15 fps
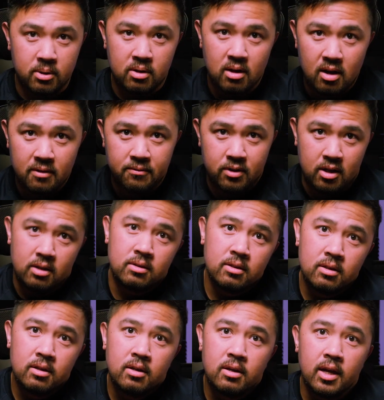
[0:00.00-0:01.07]
of coffee.
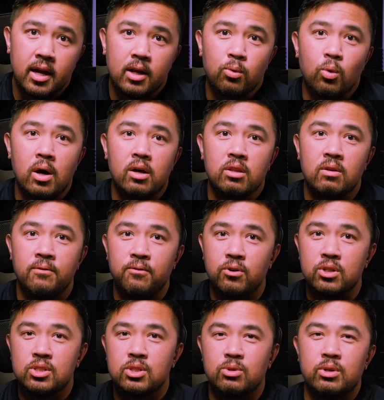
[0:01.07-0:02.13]
And while the
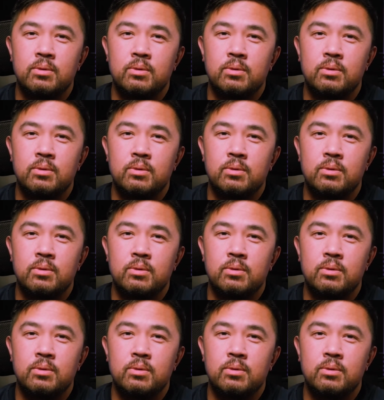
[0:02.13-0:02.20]
first